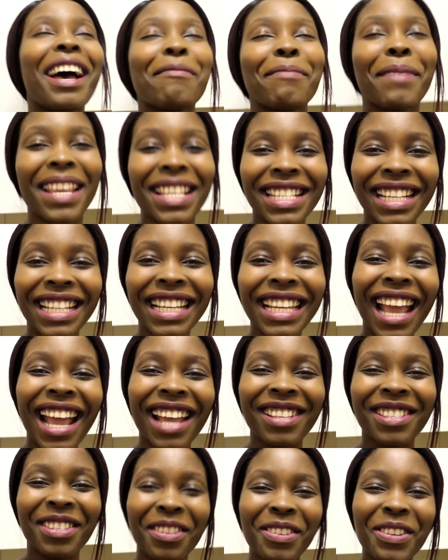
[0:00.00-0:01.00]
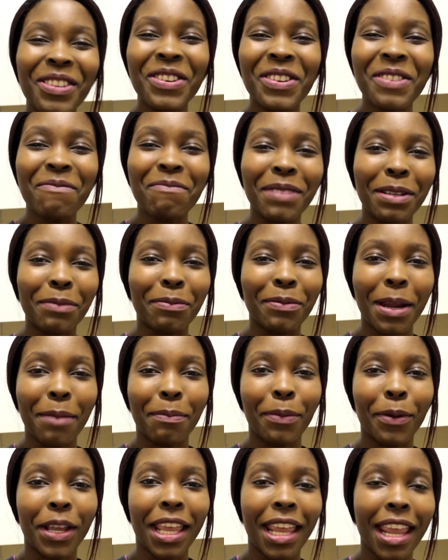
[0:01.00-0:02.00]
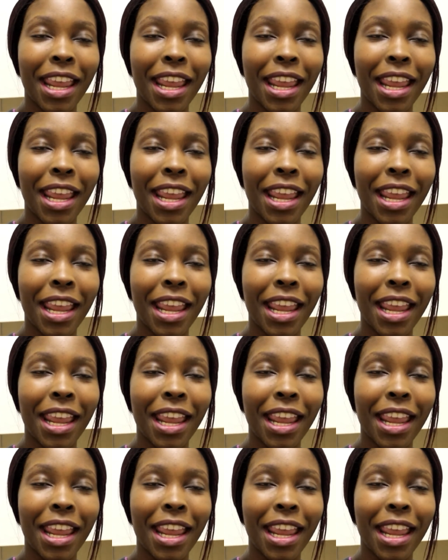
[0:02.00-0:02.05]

Basically, I do meal prep